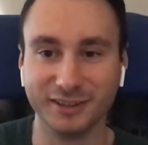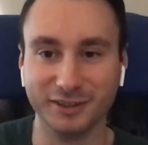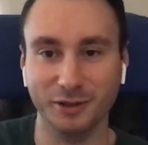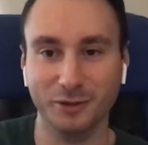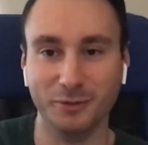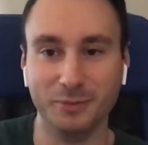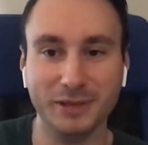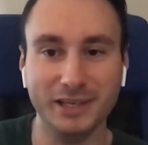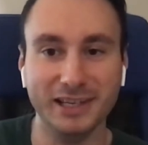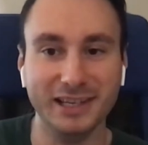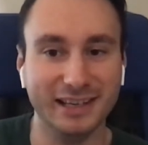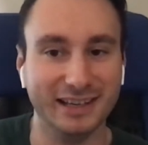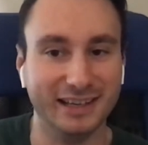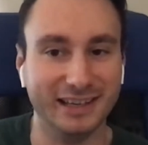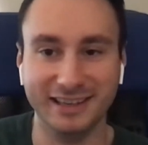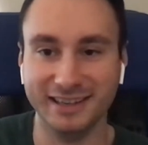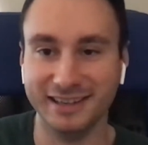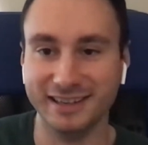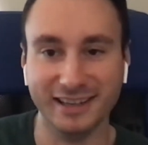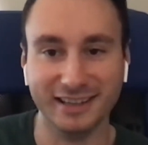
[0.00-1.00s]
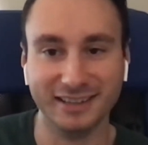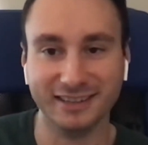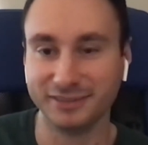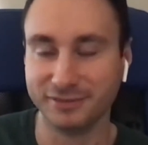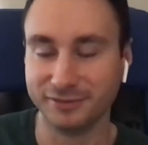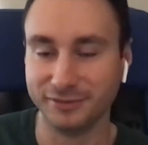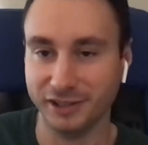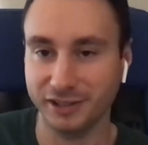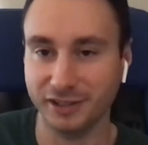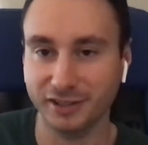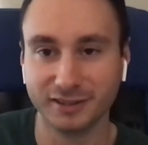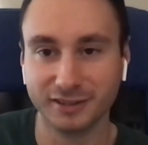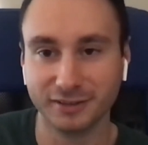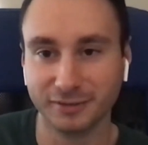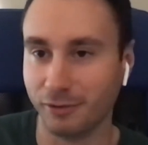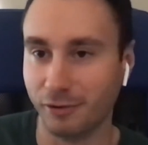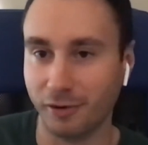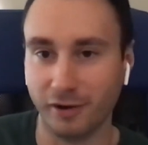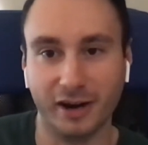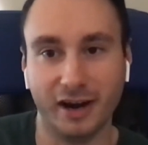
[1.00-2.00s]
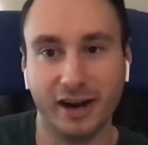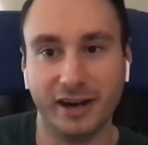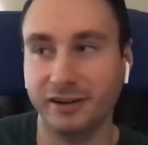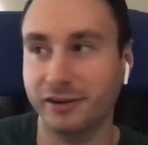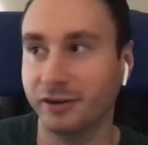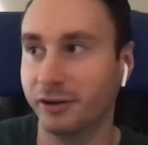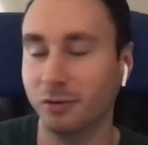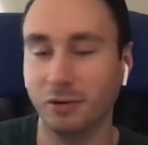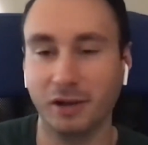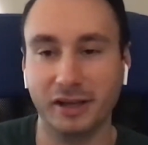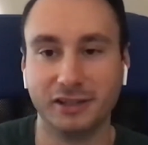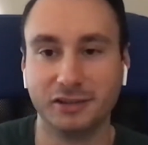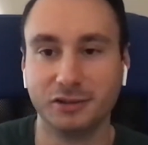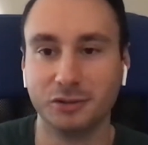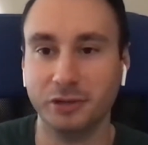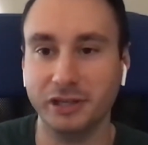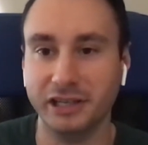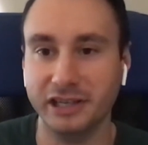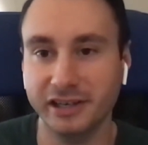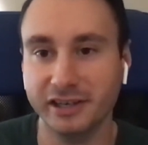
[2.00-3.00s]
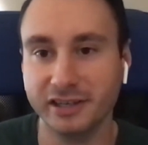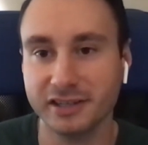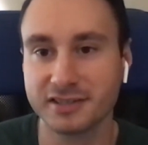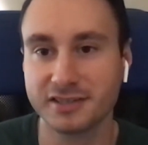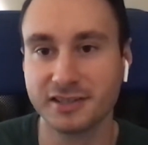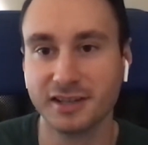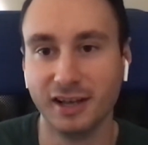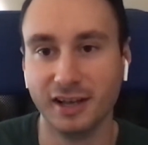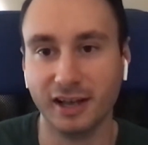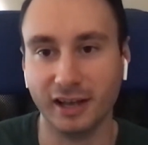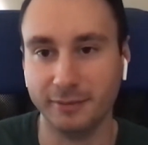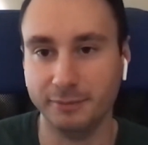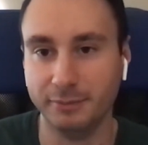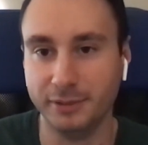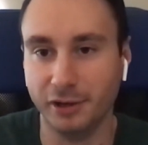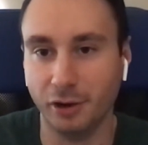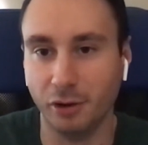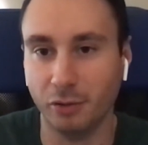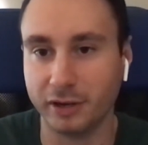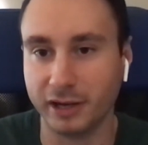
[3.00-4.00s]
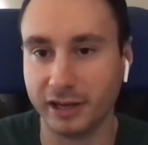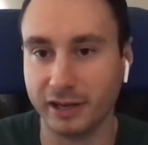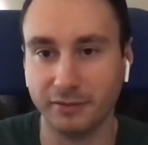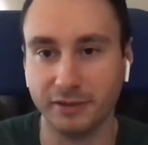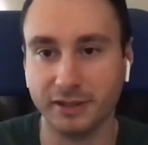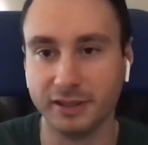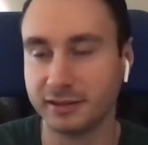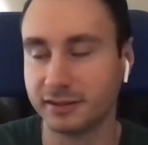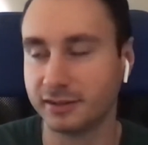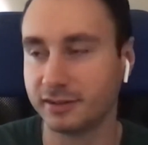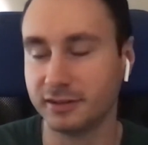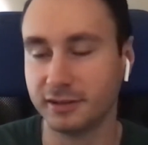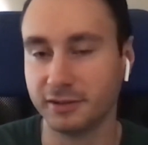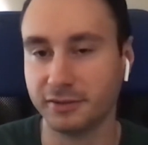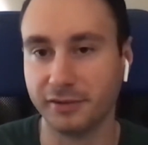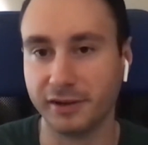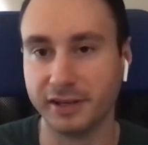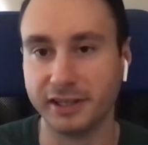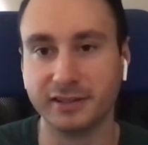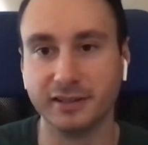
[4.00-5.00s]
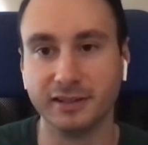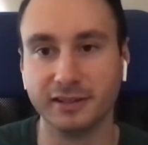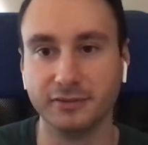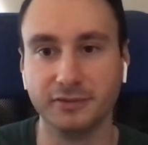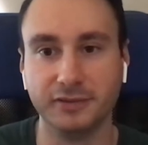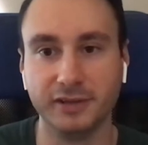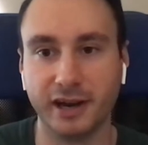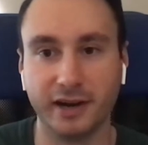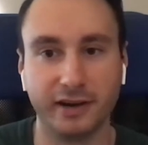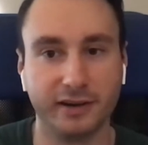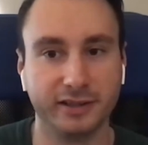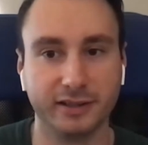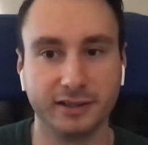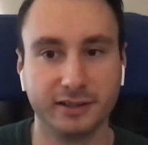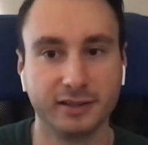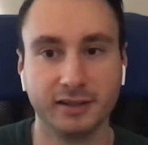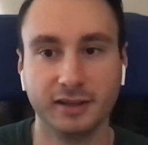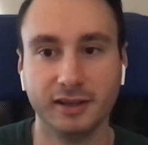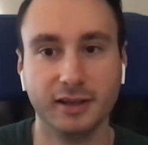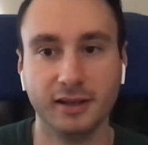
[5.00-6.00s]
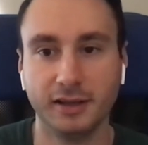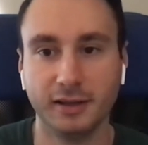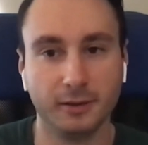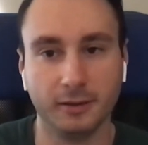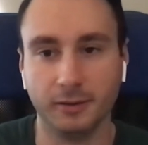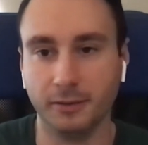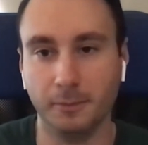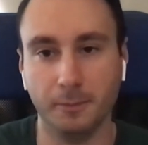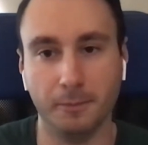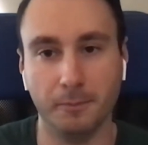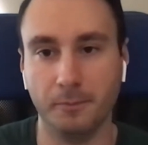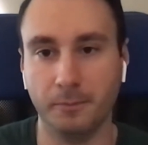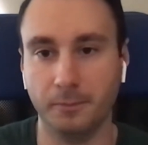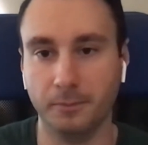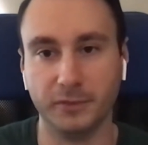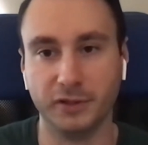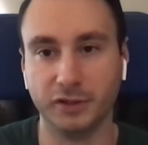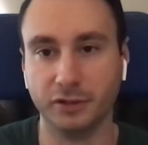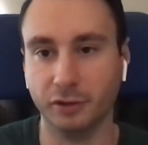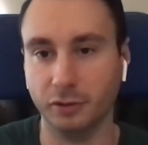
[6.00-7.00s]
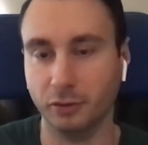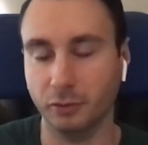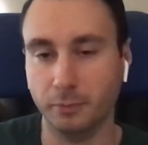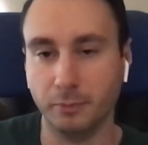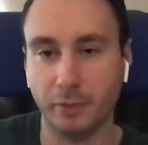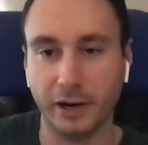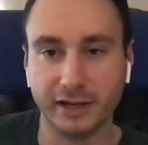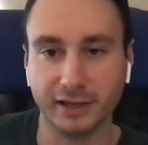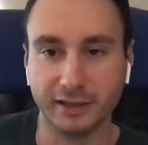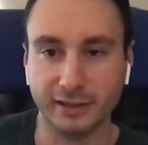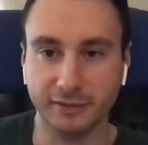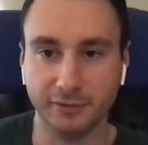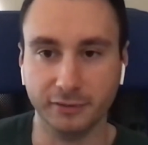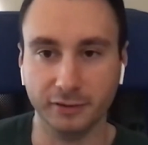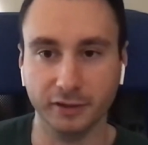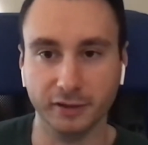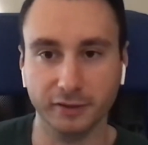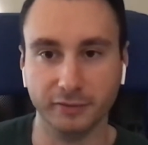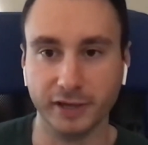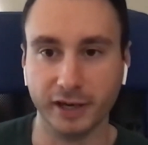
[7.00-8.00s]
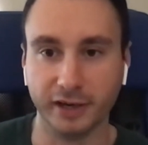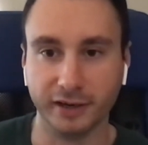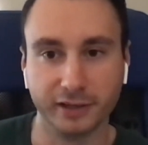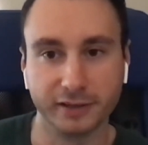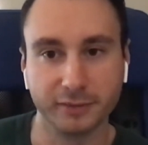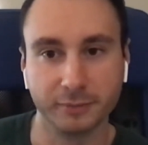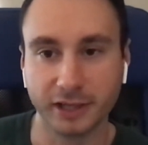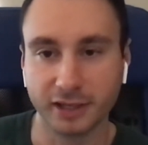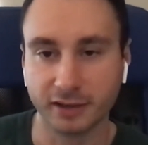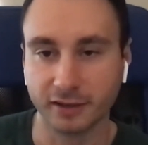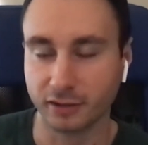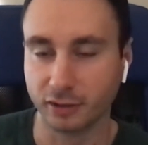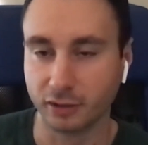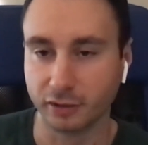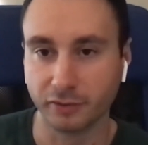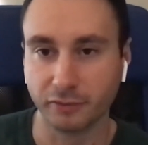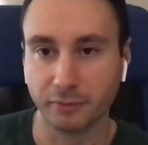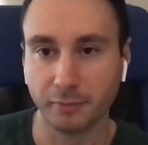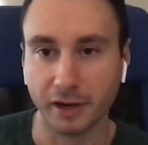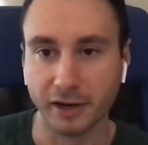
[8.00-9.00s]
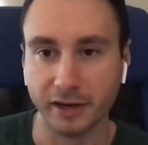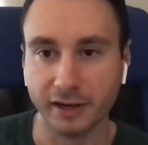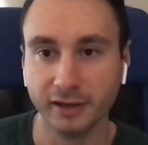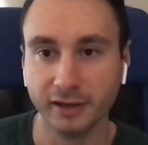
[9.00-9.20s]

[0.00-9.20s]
be in that field for I don't know like 2 years and be okay with the fact that we are not break even, we are not making a lot of money,